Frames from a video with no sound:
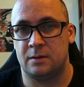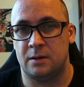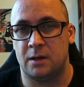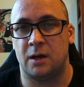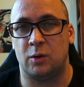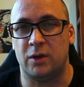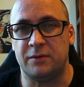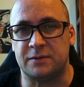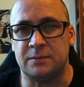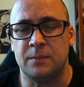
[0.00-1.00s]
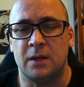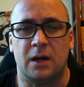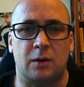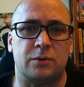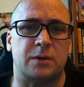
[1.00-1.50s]
However,
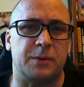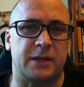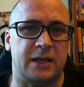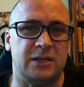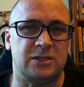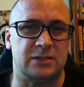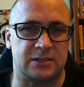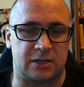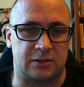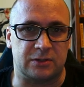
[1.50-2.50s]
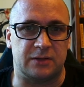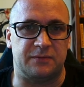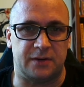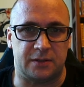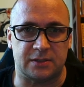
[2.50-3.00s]
our application is currently
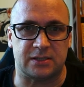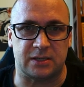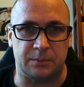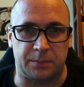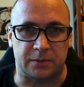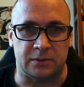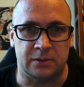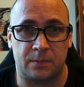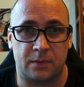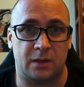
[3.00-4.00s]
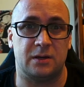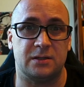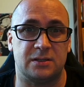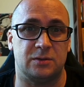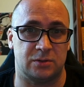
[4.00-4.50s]
very simple. It
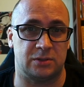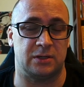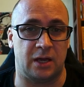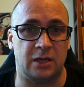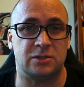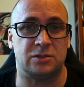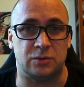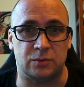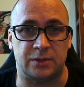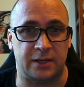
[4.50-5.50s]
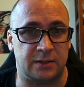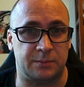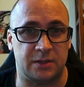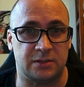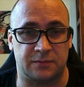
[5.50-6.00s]
is using H2
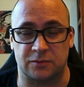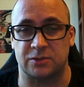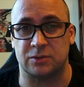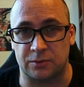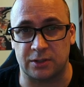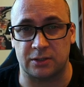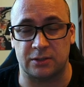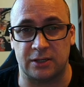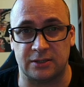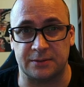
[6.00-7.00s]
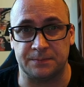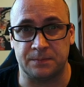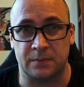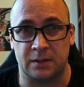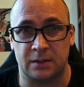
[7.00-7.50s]
database for storing the data.
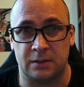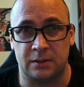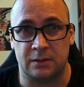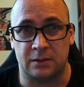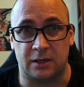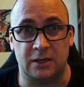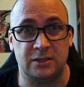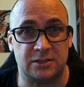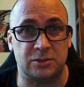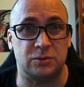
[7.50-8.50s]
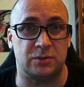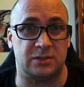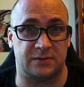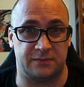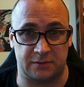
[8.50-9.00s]
H2
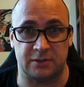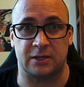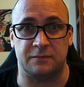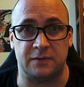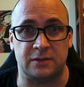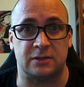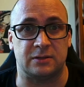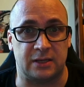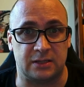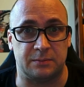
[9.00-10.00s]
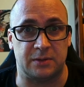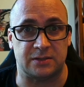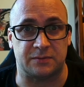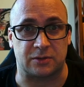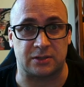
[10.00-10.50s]
is a very convenient
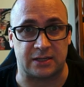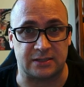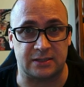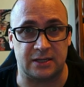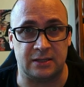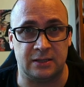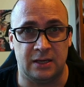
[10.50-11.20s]
database for testing,